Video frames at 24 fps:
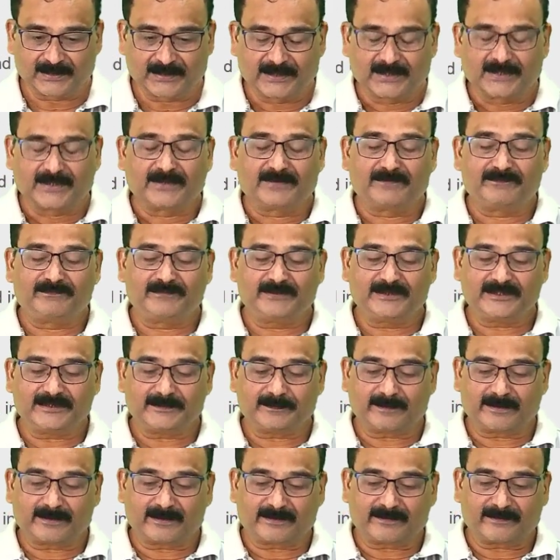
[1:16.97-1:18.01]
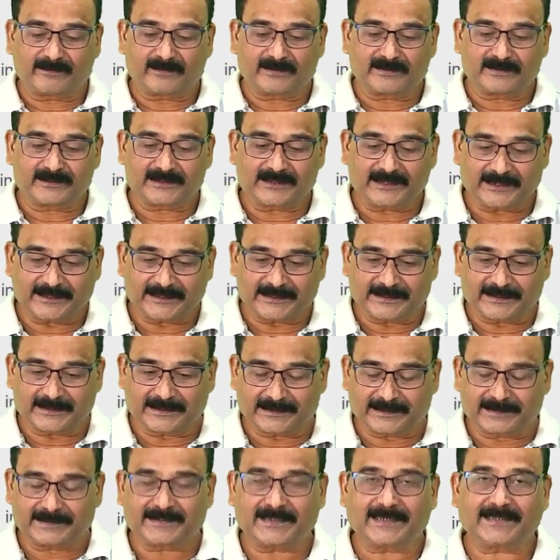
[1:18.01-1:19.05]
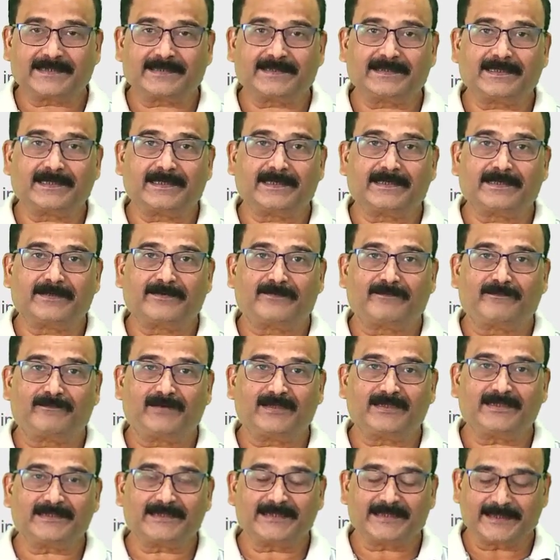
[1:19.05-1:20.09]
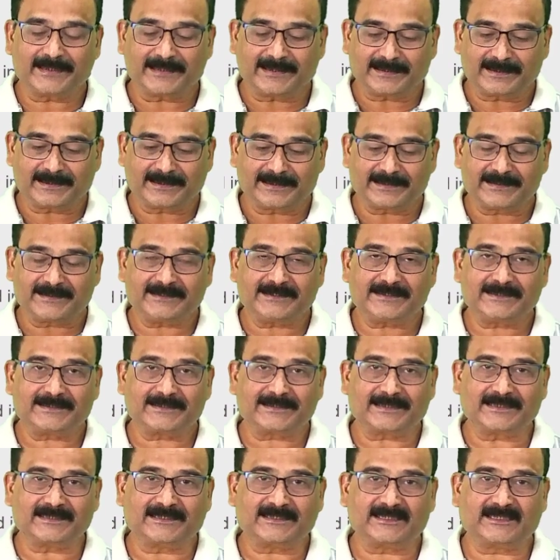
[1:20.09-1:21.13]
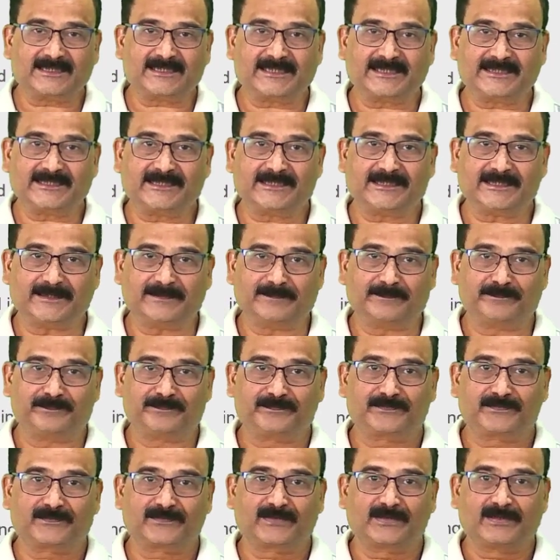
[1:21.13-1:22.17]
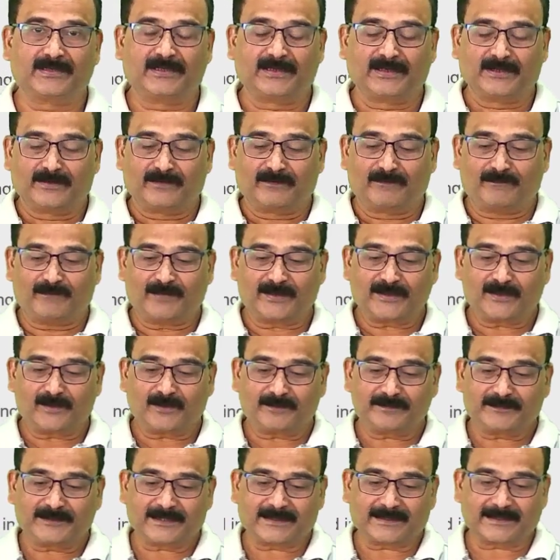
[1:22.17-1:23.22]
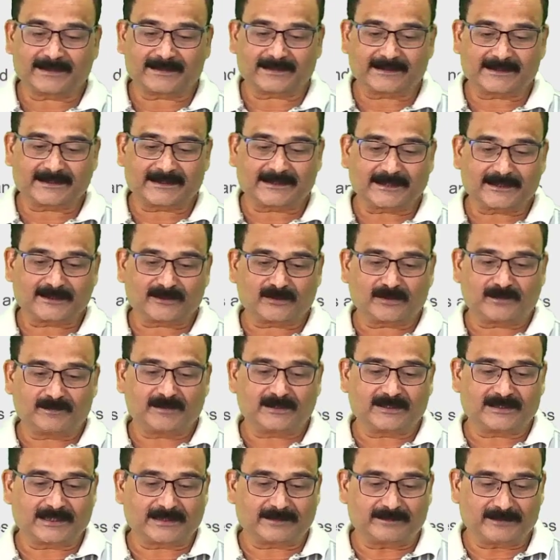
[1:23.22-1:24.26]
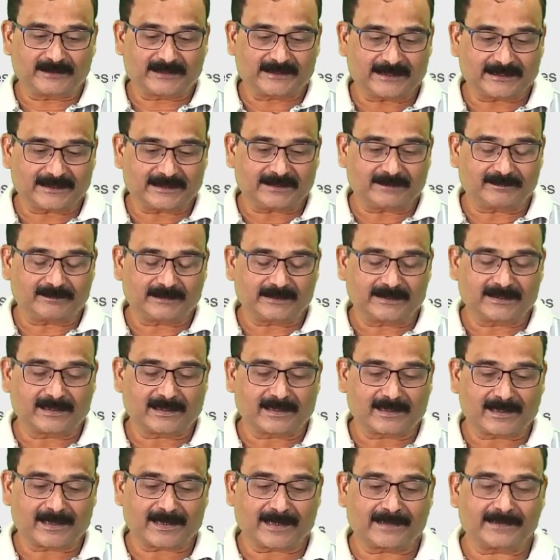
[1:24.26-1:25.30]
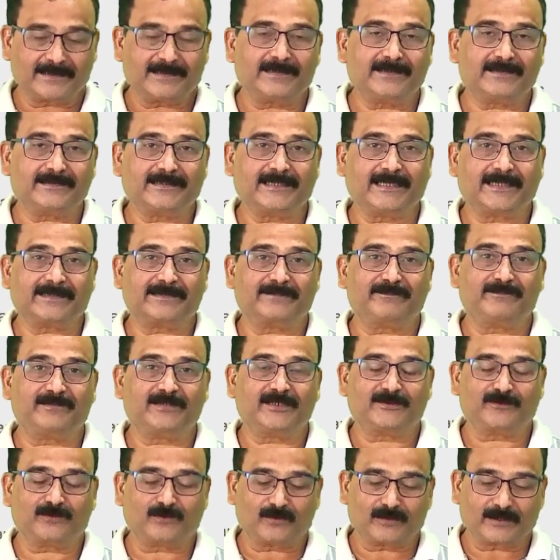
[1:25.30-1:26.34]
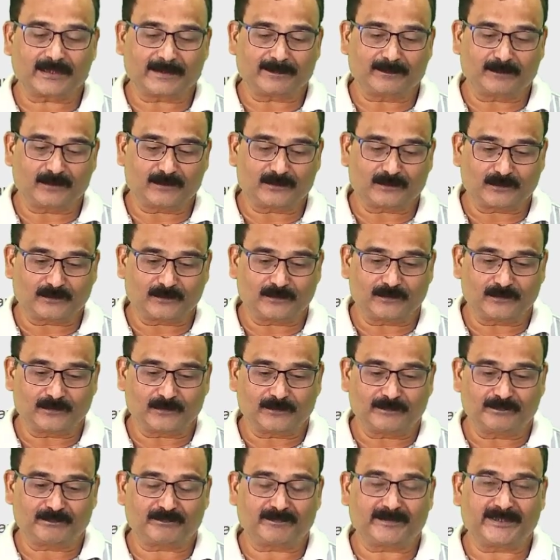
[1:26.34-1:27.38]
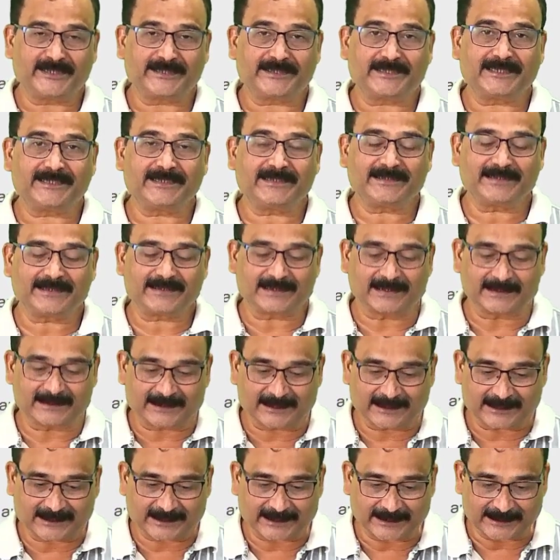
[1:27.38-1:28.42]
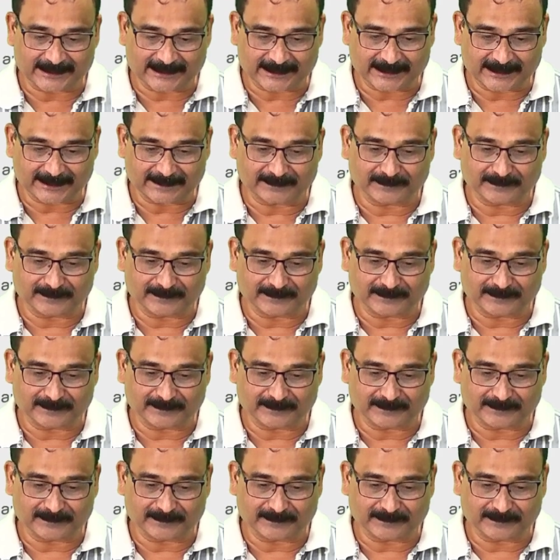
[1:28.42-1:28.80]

we see that one thing is consistency. One of the characteristics of the services are that we are not able to maintain the consistency.